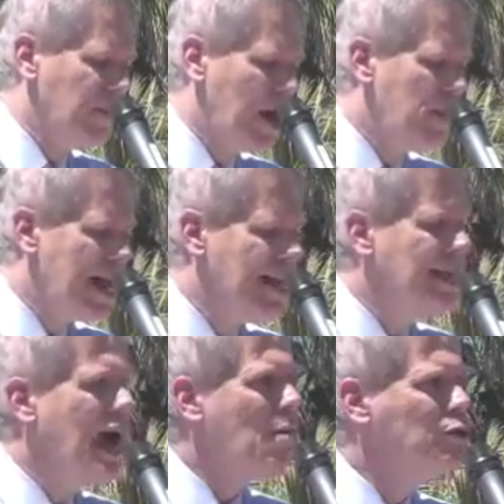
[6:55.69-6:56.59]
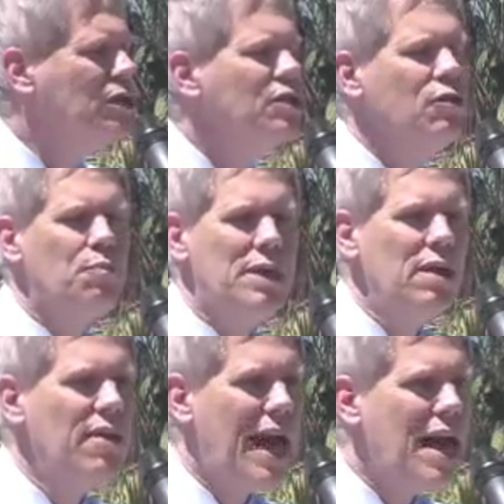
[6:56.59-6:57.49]
Now, we had the option to
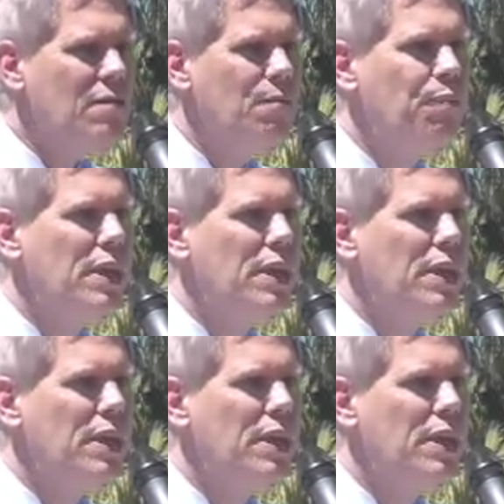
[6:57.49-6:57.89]
appeal that.